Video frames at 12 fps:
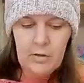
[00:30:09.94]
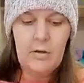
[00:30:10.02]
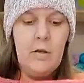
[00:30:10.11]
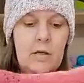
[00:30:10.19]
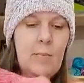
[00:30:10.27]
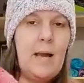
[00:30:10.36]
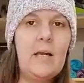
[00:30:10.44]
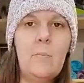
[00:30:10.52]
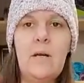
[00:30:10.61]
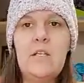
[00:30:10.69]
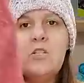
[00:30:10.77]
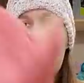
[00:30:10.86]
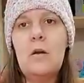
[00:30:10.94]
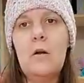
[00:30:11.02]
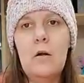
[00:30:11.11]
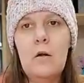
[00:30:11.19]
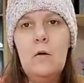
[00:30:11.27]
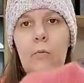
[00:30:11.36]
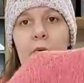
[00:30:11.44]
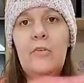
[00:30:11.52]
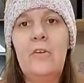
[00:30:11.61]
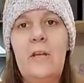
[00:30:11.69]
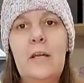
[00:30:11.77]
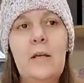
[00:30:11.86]
put it on the back of my chair. We'll
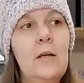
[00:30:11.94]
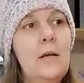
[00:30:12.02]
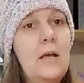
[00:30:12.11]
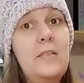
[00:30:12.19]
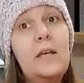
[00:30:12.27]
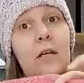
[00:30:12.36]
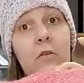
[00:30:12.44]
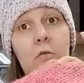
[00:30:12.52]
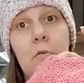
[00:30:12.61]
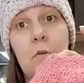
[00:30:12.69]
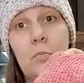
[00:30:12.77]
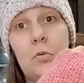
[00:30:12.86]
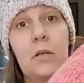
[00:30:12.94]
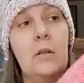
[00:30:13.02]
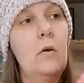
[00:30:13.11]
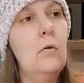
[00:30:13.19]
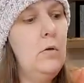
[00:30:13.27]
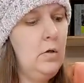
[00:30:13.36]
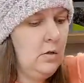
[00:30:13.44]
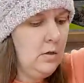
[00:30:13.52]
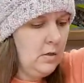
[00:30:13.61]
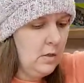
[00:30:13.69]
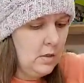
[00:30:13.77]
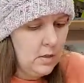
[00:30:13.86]
see. I think it's really pretty though.
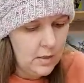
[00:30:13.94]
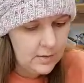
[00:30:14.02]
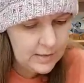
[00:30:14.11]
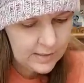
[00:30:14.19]
And